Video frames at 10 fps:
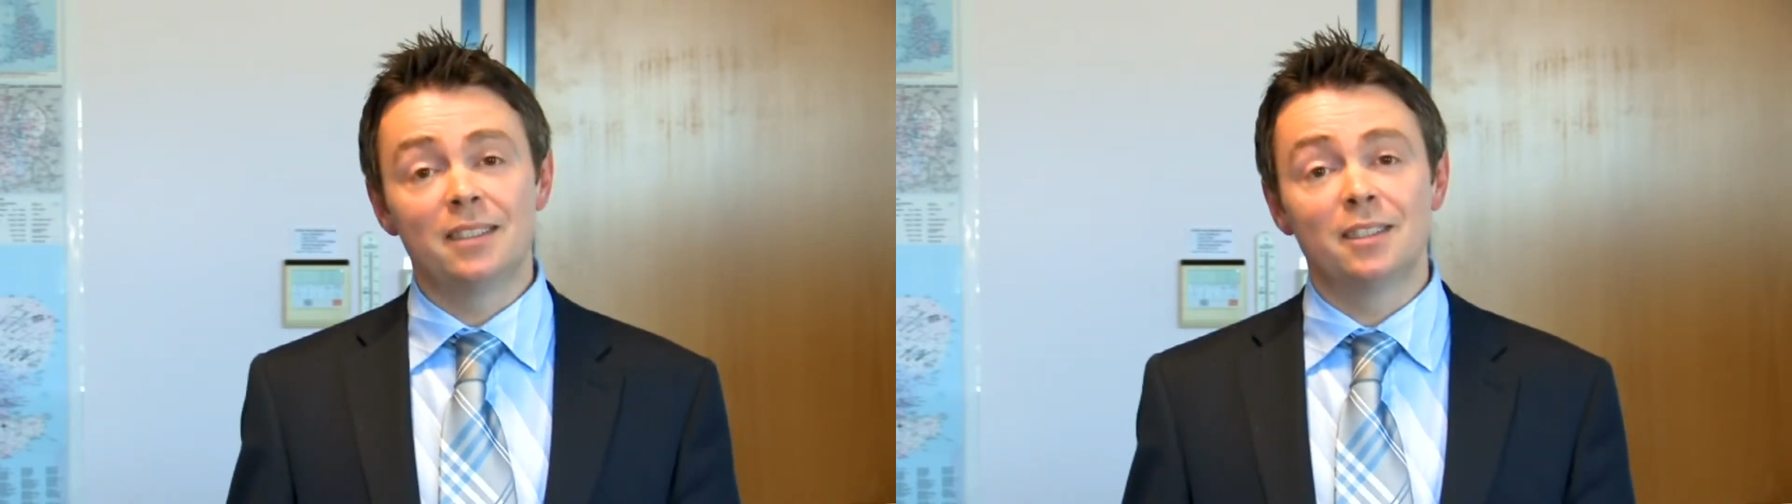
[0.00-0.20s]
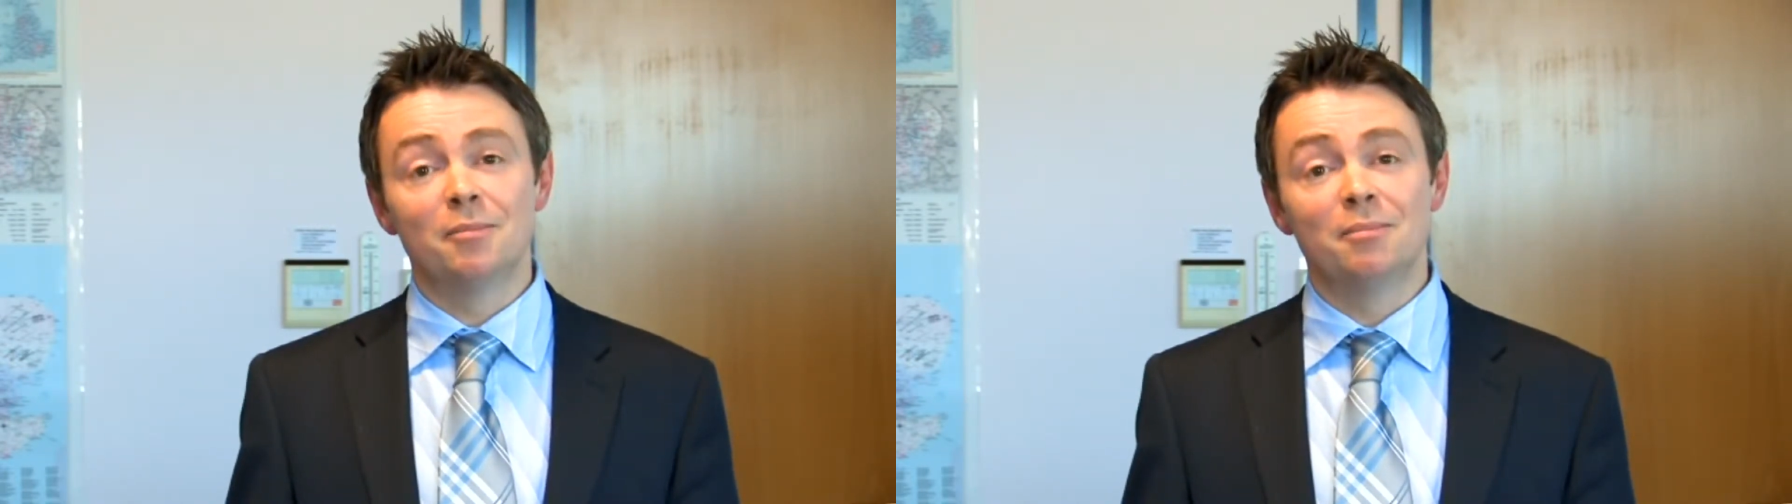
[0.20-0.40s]

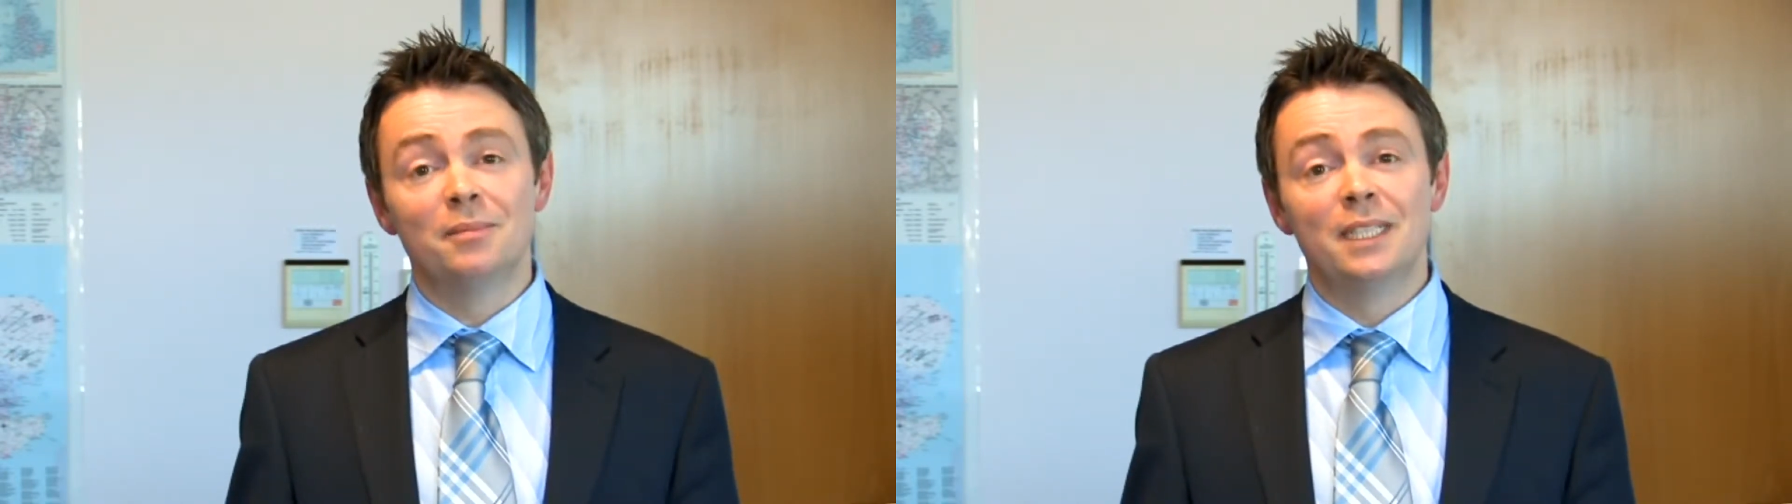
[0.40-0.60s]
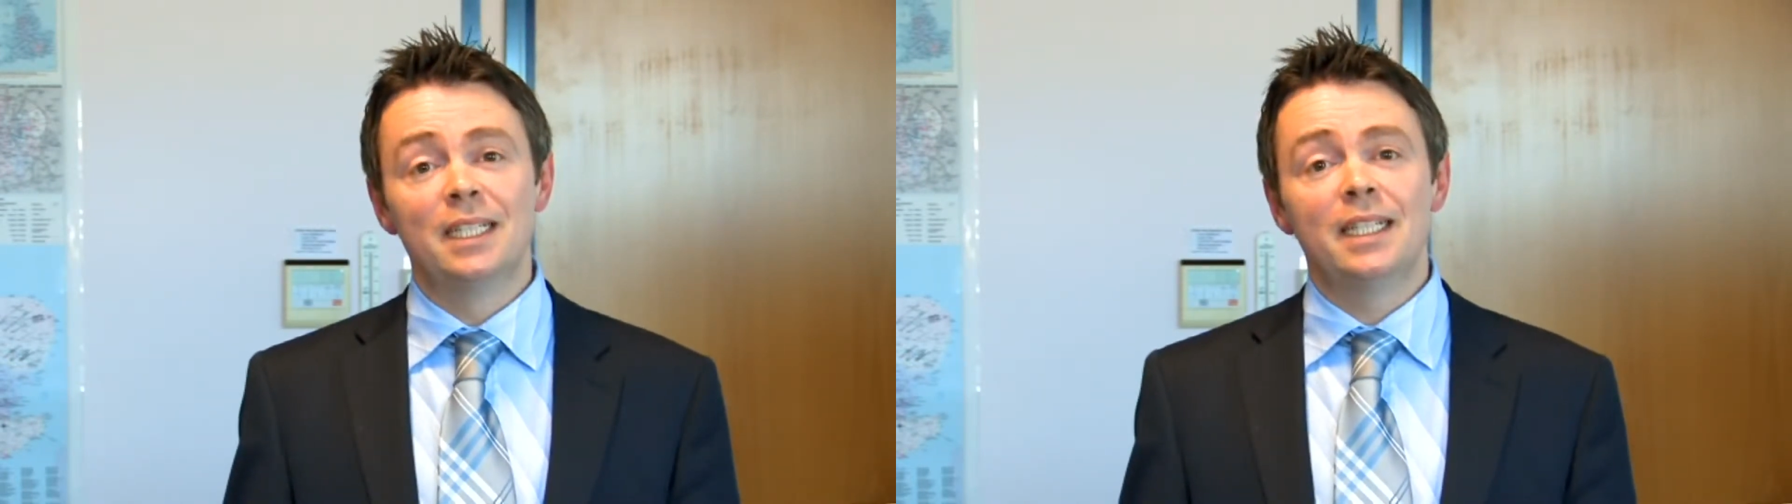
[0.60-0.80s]
system.
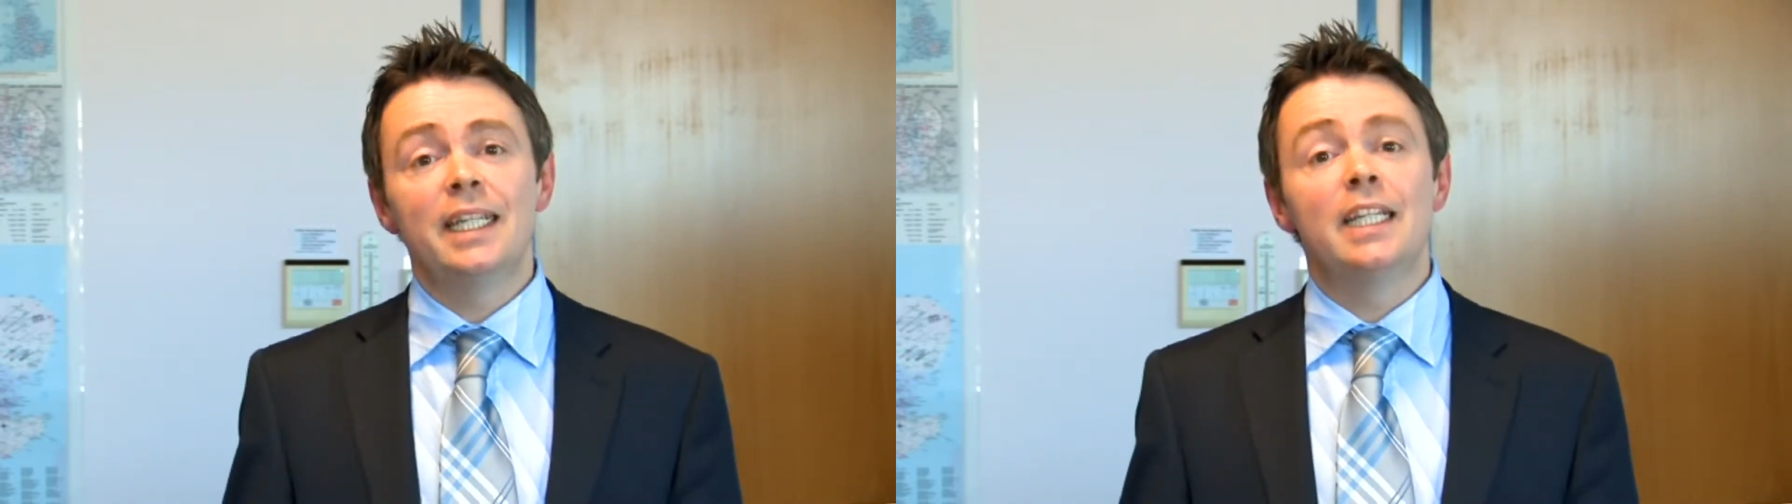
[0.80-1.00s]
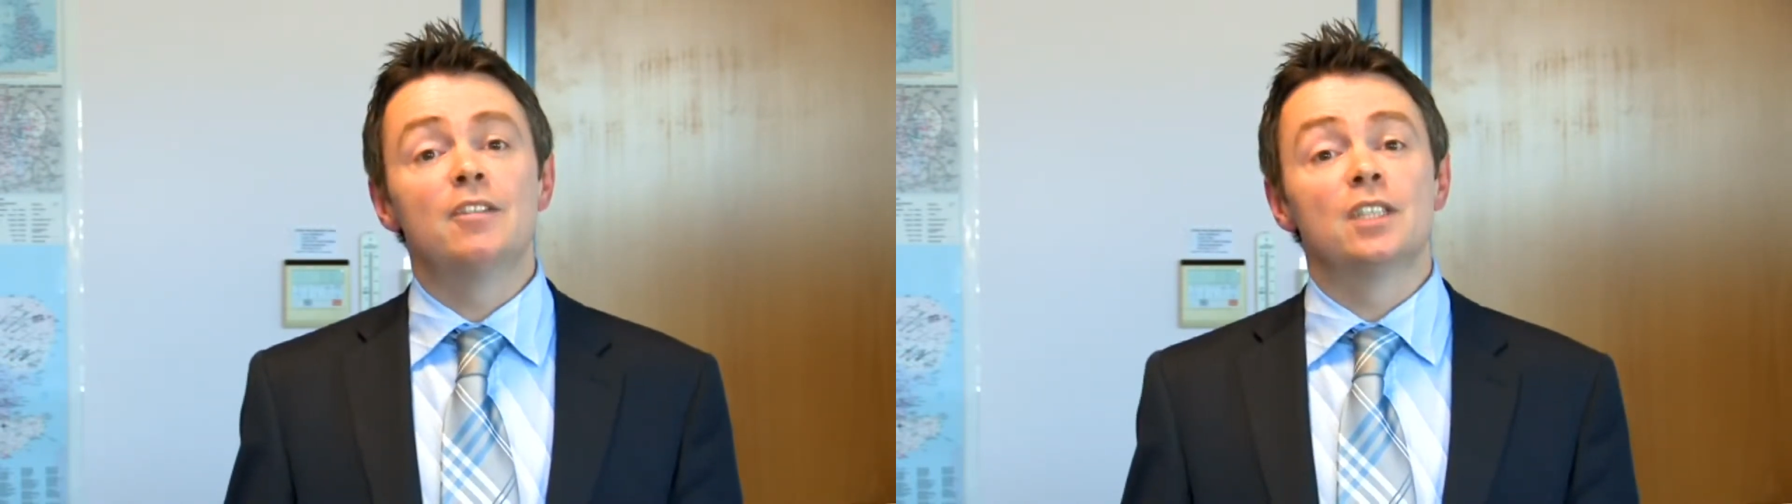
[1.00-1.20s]

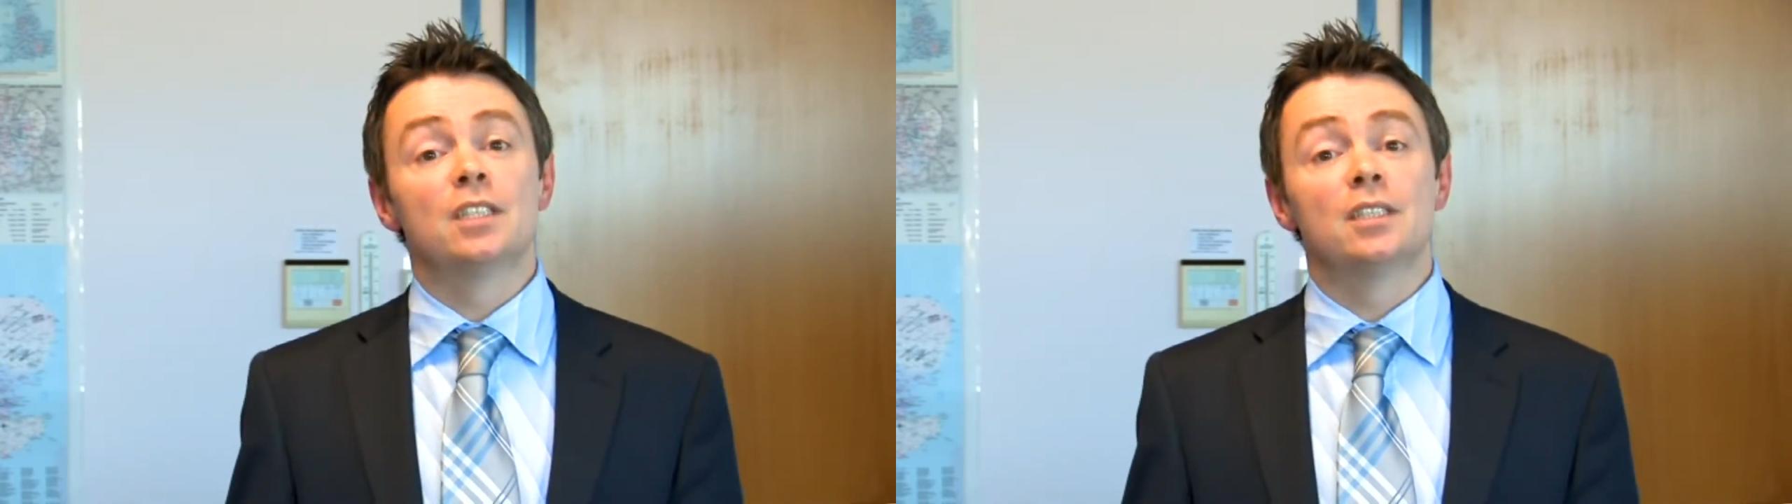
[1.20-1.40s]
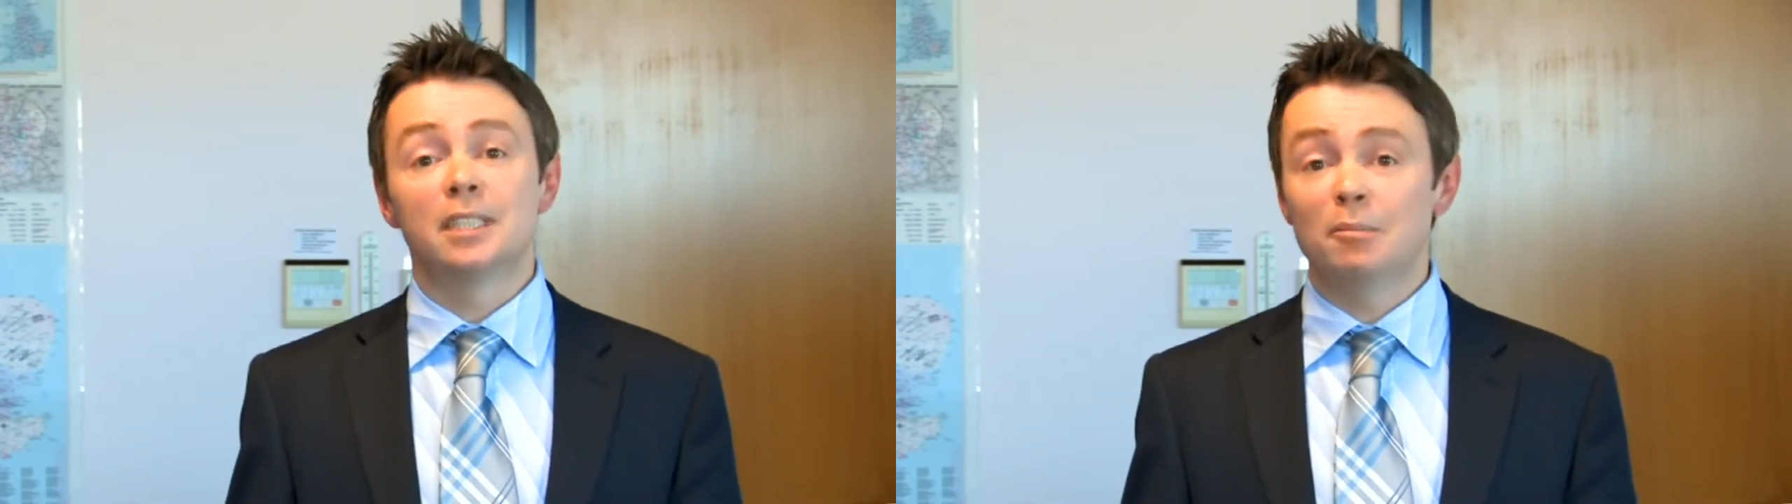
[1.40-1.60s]
It
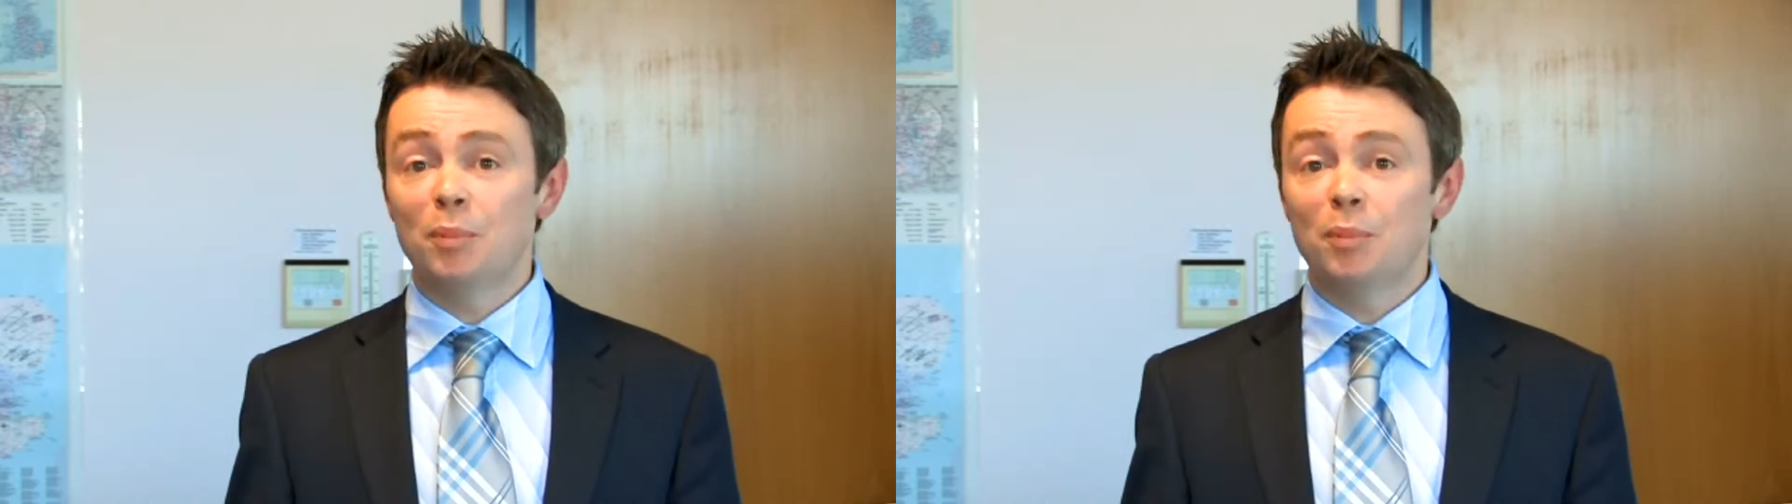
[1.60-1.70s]
gives us a